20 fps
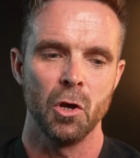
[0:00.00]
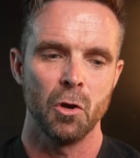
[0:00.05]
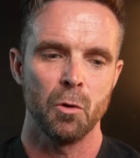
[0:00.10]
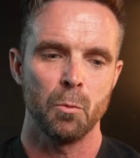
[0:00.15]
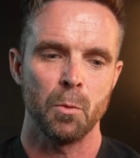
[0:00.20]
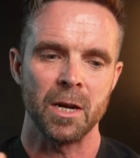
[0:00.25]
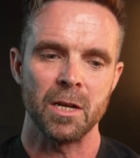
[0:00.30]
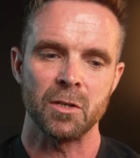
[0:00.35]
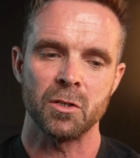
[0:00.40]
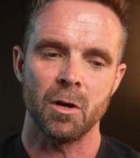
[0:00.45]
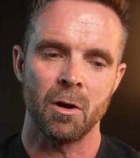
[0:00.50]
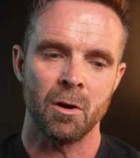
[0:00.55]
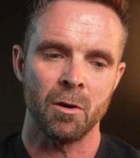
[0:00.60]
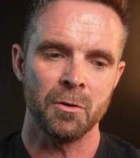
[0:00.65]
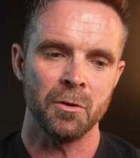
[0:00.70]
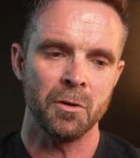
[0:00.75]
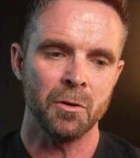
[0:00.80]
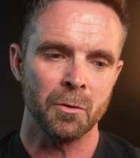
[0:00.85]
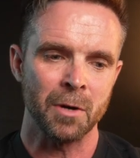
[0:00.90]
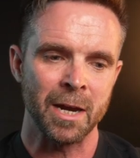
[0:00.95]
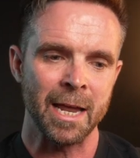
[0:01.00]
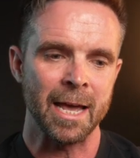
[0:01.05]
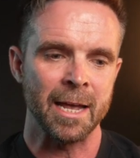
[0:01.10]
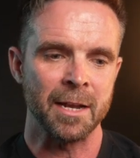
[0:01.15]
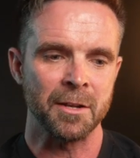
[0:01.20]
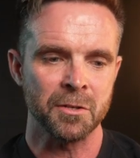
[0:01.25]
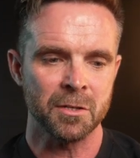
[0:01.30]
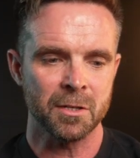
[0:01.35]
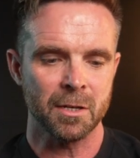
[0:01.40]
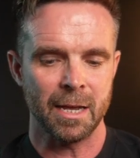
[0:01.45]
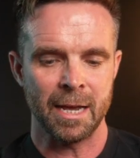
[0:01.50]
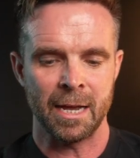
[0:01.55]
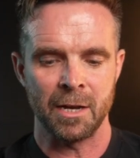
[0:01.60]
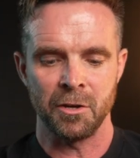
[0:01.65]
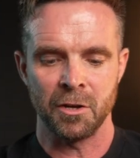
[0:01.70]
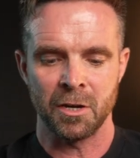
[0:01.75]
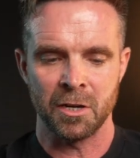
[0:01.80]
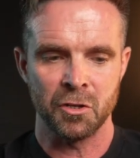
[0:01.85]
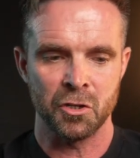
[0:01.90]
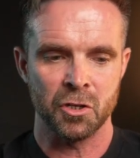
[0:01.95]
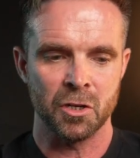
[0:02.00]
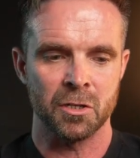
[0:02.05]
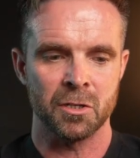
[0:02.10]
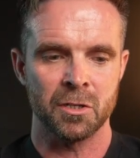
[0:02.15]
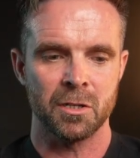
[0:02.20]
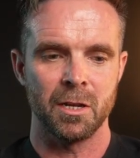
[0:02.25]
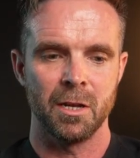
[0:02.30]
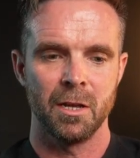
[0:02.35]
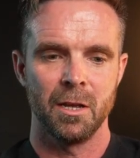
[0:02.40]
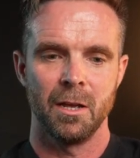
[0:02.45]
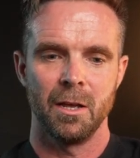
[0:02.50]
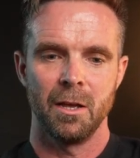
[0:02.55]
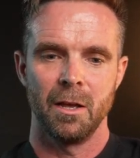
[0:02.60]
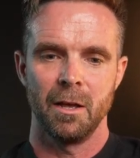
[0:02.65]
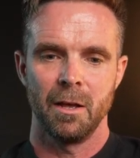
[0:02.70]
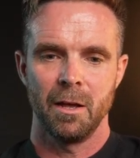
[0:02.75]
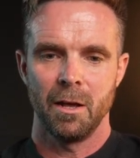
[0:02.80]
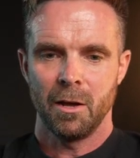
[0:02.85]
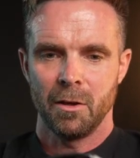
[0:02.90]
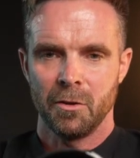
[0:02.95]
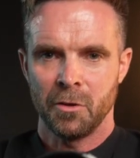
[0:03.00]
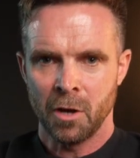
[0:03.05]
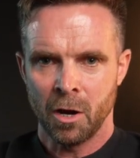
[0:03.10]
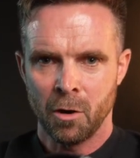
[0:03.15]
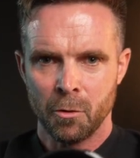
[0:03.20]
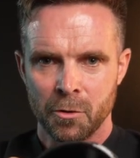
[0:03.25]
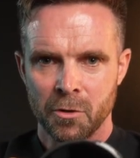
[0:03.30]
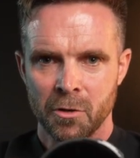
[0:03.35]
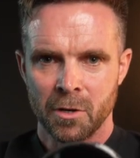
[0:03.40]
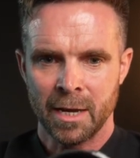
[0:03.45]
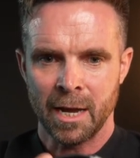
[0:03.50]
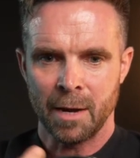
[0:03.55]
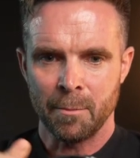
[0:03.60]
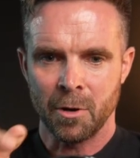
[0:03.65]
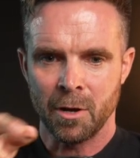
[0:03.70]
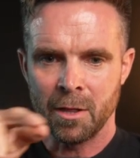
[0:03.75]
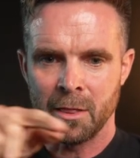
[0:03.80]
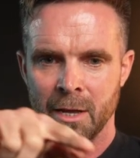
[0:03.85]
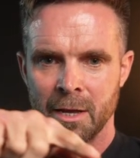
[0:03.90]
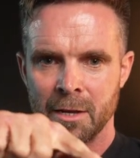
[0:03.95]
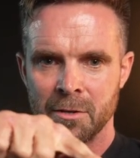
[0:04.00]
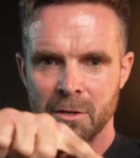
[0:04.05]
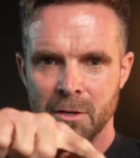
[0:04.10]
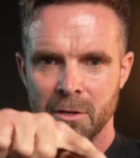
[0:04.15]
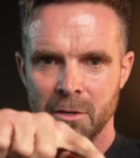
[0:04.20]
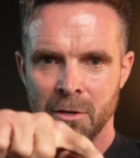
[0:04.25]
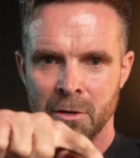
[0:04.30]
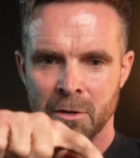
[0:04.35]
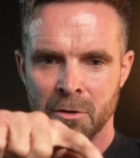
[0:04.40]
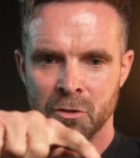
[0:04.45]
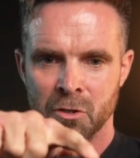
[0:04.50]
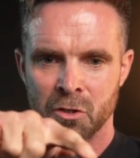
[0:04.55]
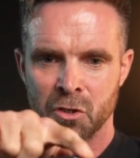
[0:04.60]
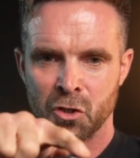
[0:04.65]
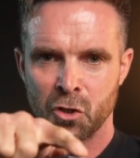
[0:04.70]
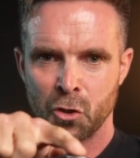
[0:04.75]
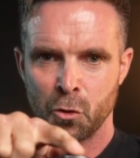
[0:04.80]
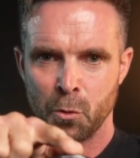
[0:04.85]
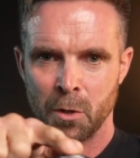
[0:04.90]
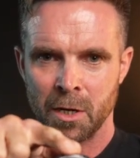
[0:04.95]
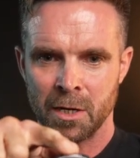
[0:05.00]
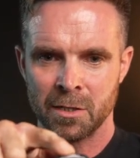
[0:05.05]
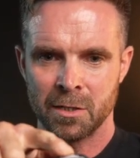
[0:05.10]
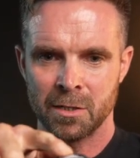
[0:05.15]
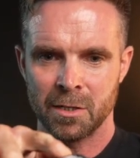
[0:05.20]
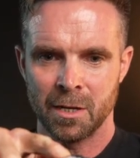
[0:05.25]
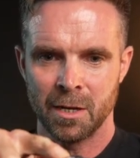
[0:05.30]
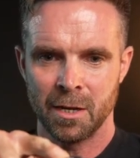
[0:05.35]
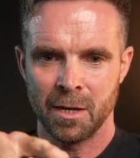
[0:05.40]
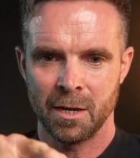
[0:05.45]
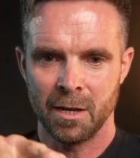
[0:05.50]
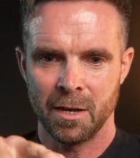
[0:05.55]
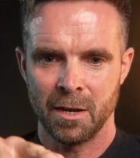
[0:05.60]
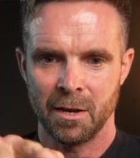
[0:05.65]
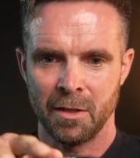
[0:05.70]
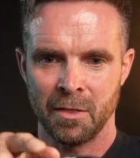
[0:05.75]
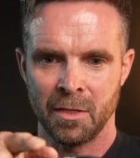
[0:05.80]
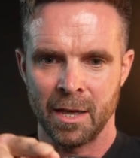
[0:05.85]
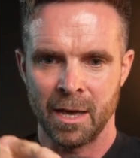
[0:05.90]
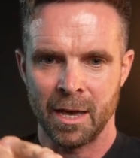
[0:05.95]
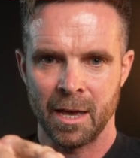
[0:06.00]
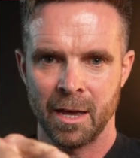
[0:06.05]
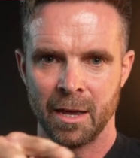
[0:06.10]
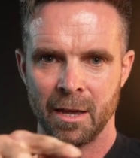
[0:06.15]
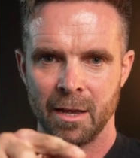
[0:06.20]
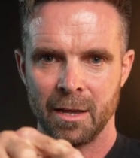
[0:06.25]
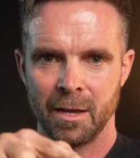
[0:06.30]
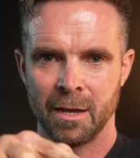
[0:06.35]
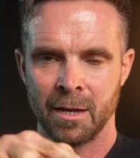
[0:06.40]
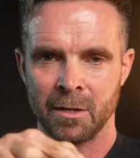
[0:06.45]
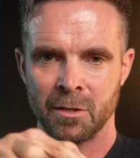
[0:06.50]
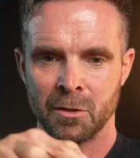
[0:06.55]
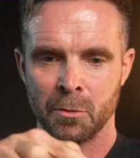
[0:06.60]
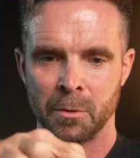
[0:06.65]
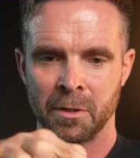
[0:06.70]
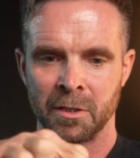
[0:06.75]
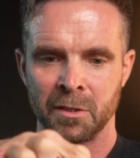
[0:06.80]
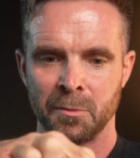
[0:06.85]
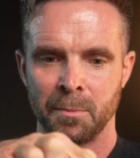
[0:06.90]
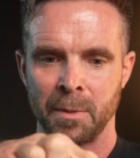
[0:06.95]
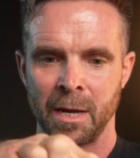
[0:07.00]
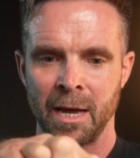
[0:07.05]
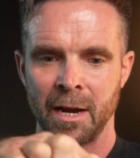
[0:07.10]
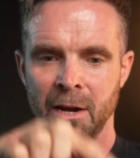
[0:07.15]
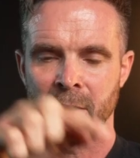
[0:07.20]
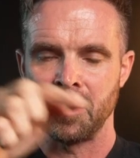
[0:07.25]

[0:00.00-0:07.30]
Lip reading: when it's on your lens and you're holding your camera like this, you can just twist there and twist back,